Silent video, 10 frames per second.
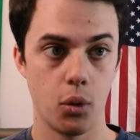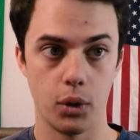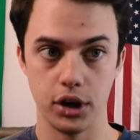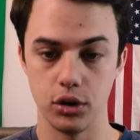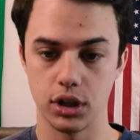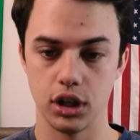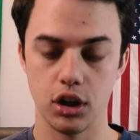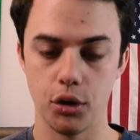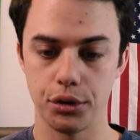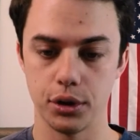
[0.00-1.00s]
where you can
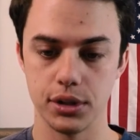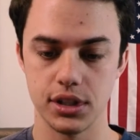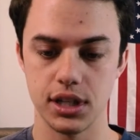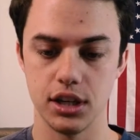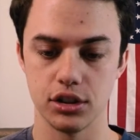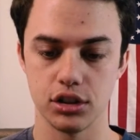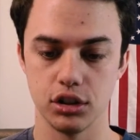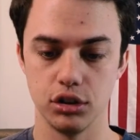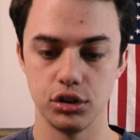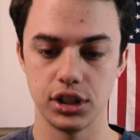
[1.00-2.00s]
go through and see your
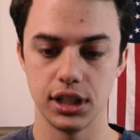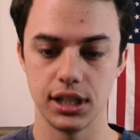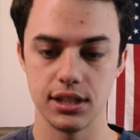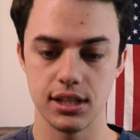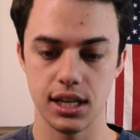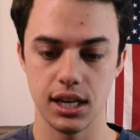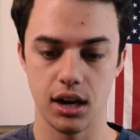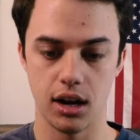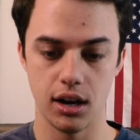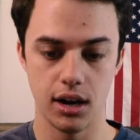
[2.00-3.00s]
solution and see
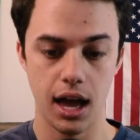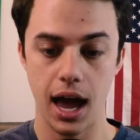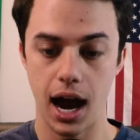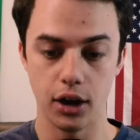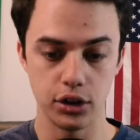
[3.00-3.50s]
how